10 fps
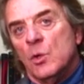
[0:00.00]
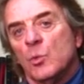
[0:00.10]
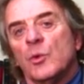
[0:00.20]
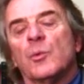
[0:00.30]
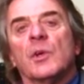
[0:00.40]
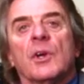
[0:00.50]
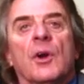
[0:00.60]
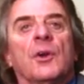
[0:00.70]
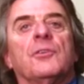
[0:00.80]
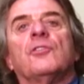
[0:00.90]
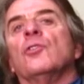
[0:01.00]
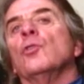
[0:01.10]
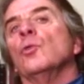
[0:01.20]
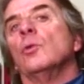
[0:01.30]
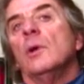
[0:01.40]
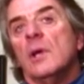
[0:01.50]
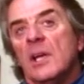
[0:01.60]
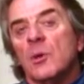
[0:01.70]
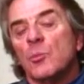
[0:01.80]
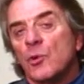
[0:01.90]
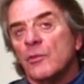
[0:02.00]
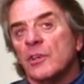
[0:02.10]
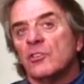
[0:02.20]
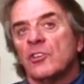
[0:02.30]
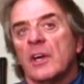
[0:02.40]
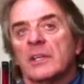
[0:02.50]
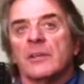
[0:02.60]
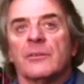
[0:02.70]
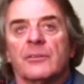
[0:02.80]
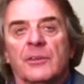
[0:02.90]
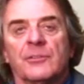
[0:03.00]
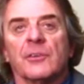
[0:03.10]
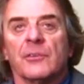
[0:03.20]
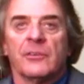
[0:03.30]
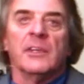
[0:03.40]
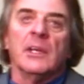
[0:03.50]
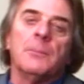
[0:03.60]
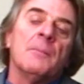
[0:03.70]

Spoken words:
with regard to improving shot consistency.